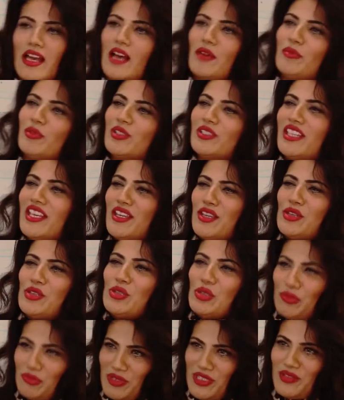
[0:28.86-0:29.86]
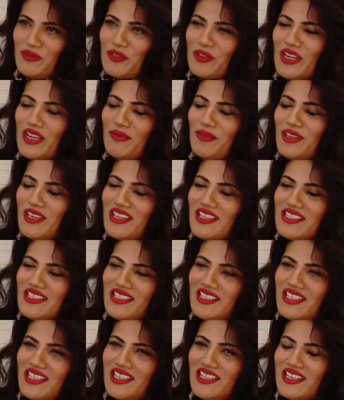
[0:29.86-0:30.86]
Amr, thank you so much for having us
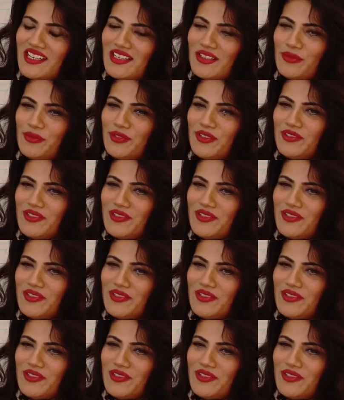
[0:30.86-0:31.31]
in here. We